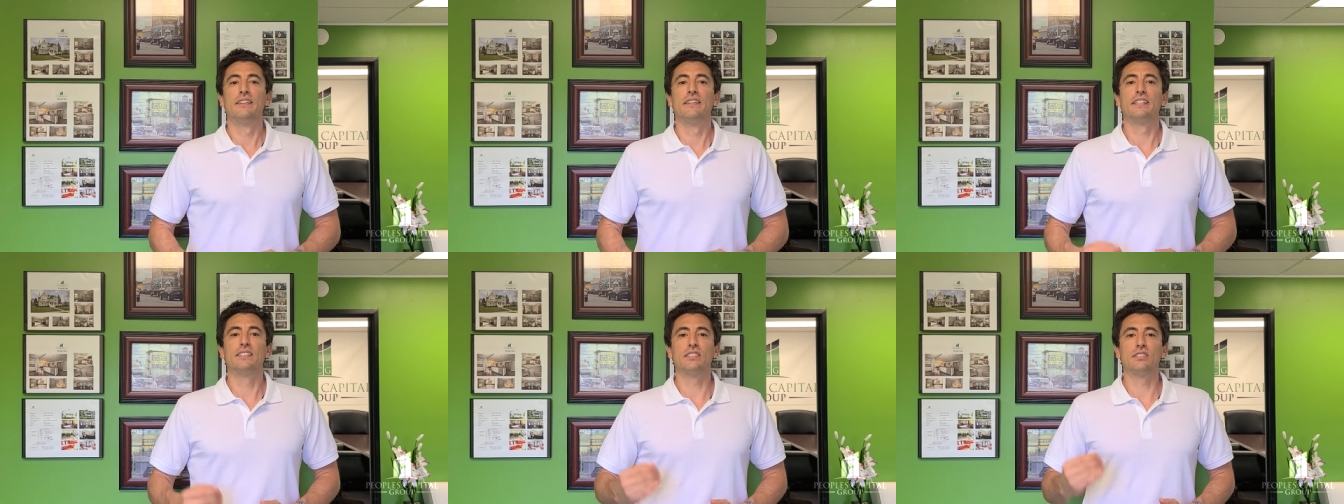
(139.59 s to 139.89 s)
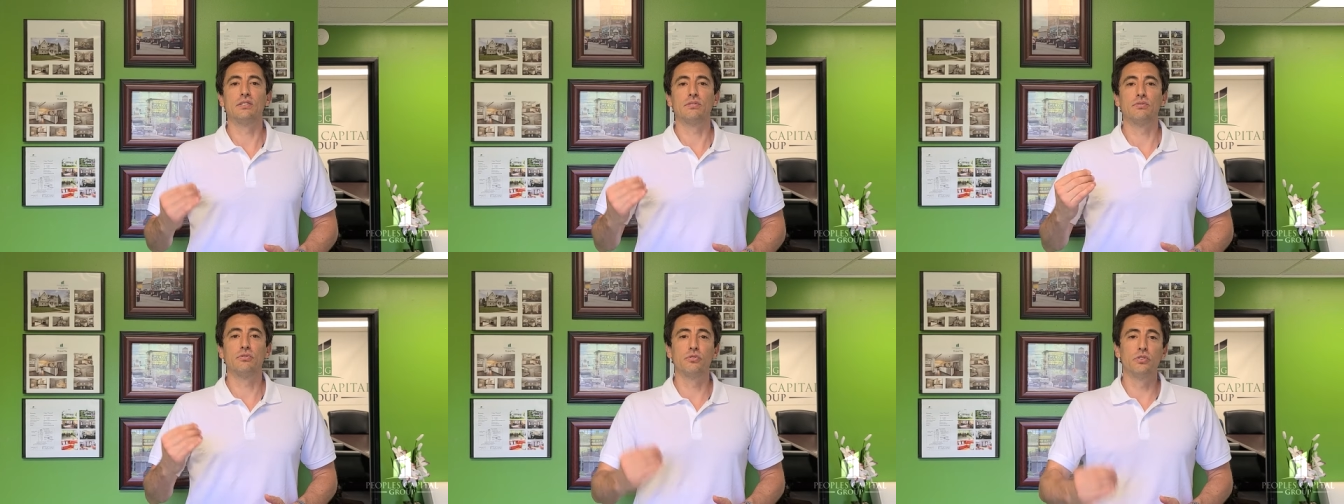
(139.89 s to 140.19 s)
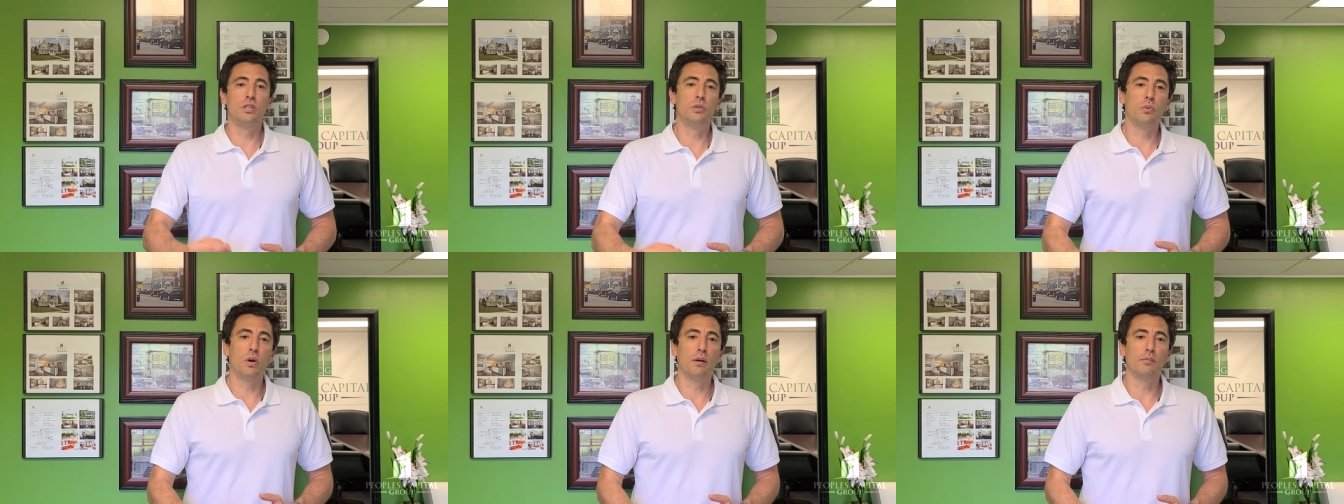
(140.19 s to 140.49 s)
This is a
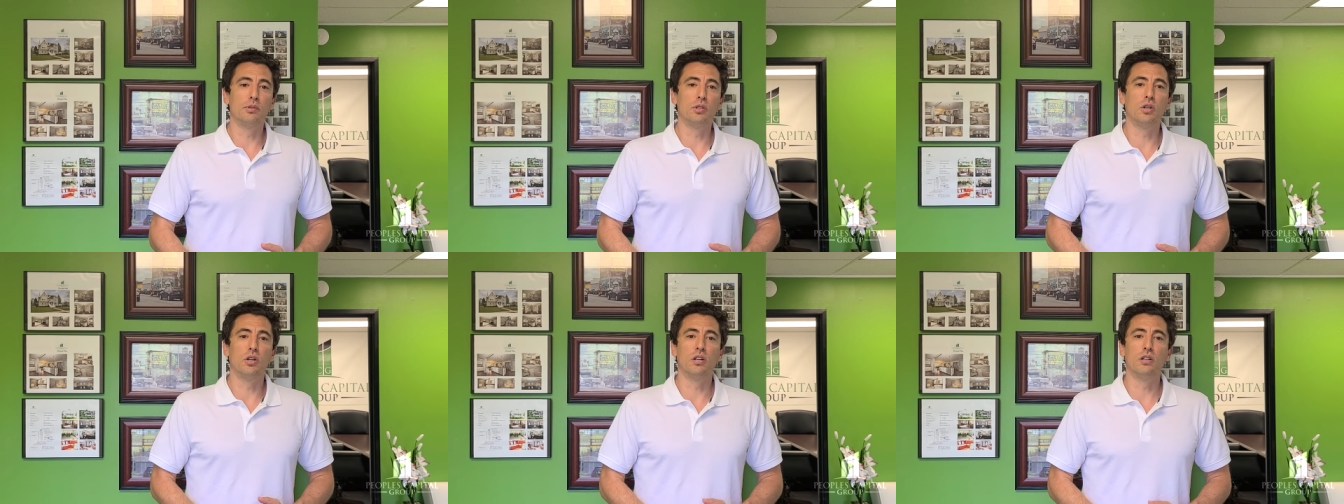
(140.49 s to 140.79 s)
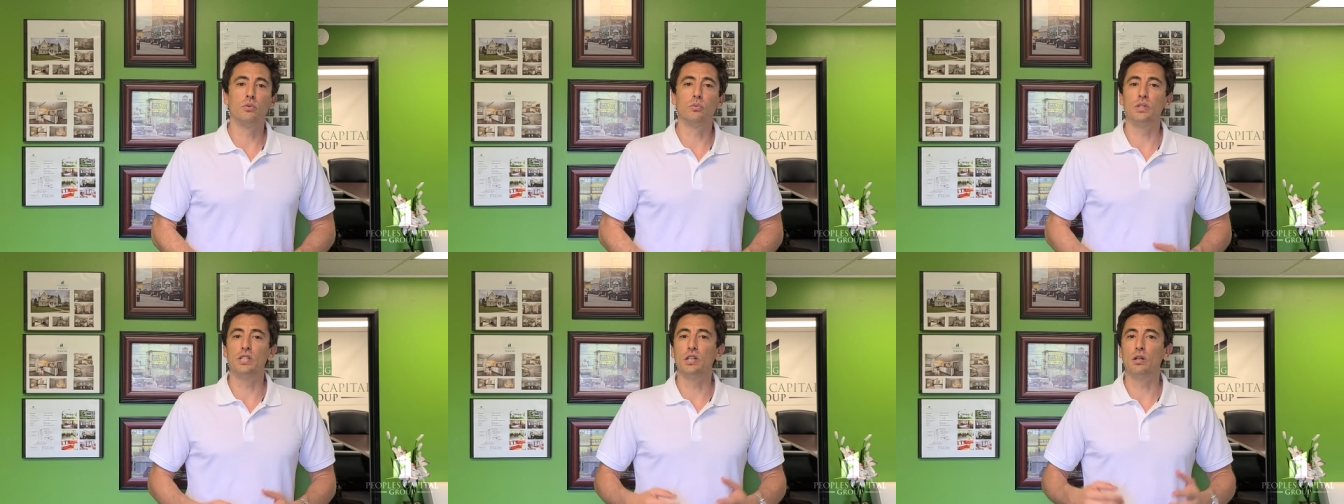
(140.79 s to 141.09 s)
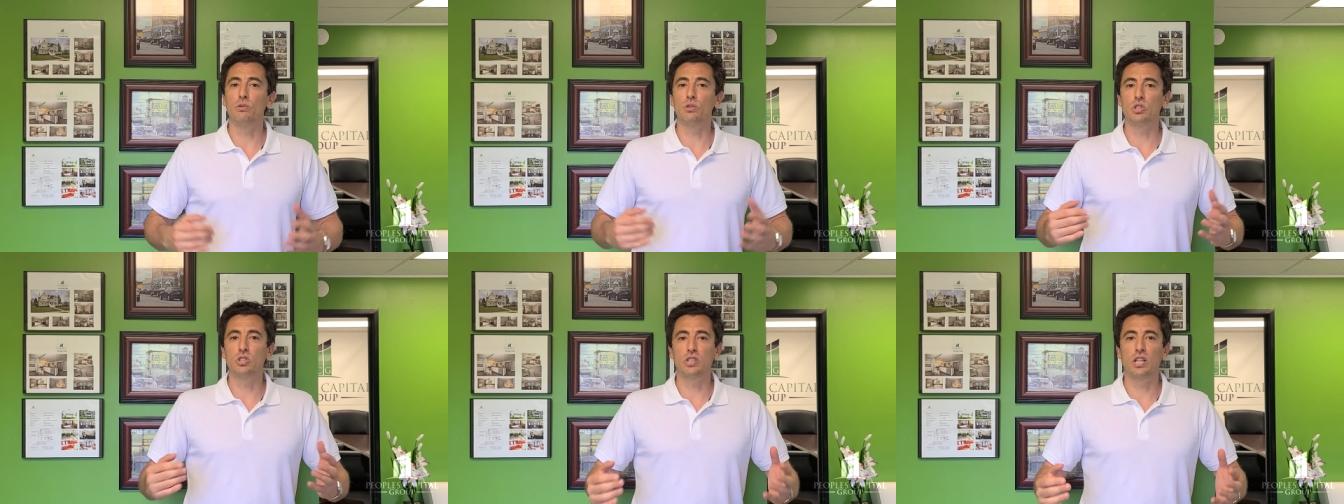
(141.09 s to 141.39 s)
free webinar. We
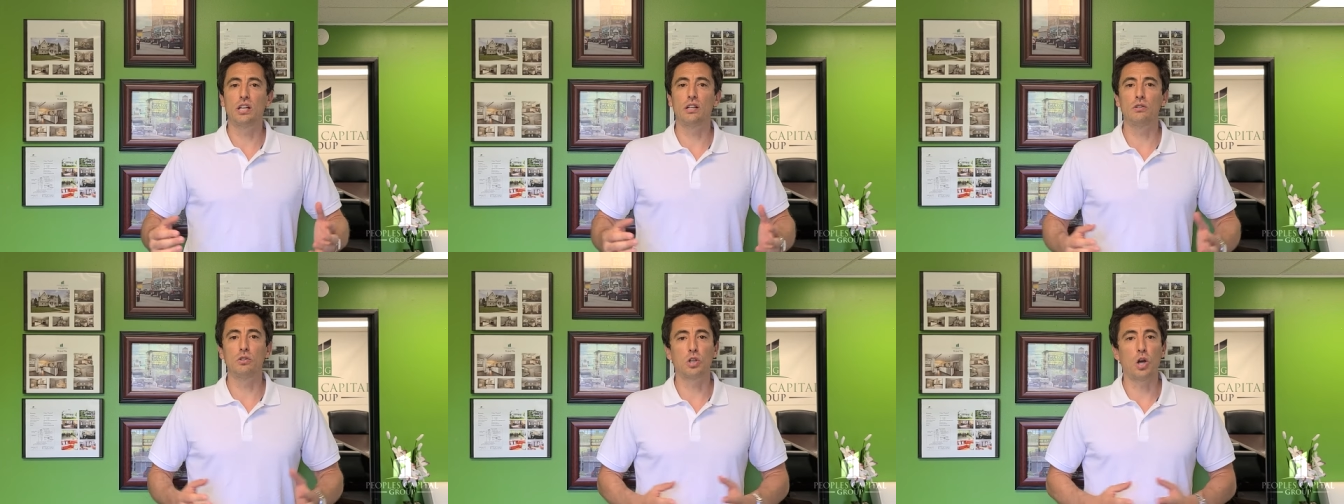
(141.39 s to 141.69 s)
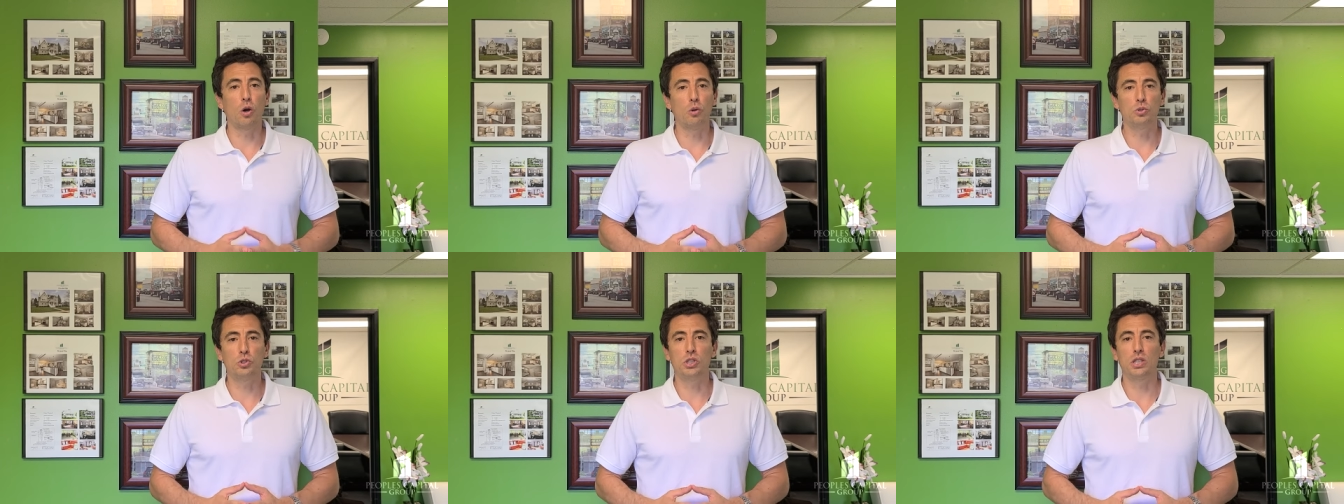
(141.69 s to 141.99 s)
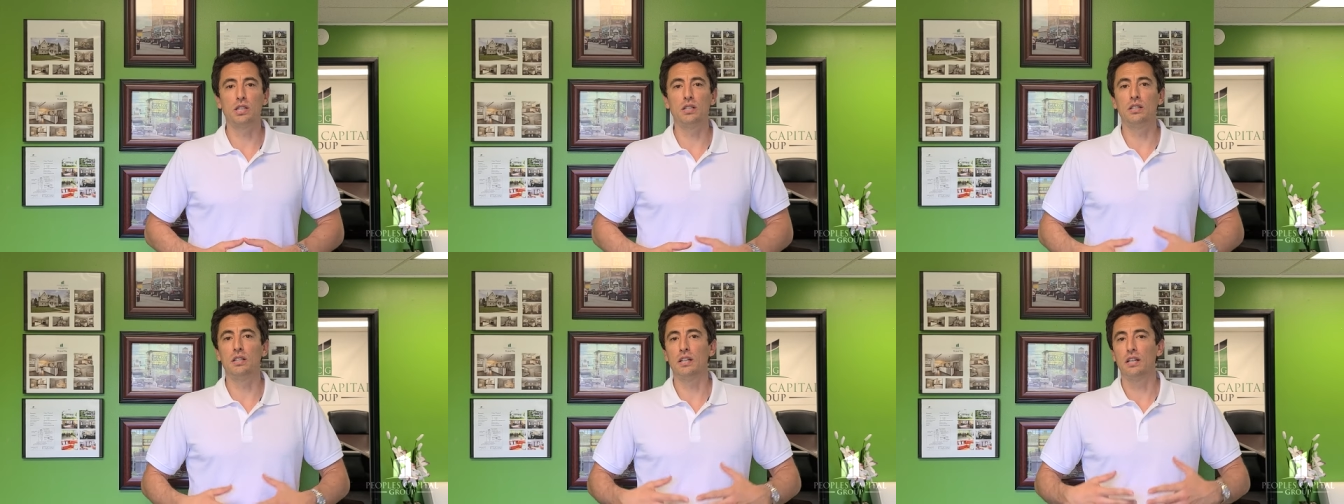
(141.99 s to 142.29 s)
don't sell
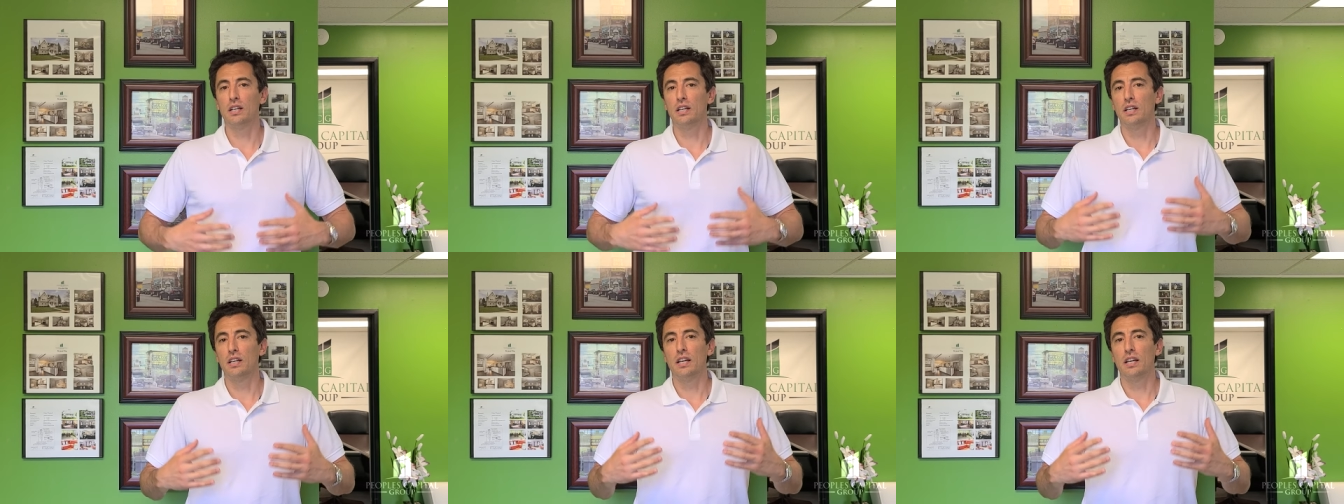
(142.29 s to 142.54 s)
coaching,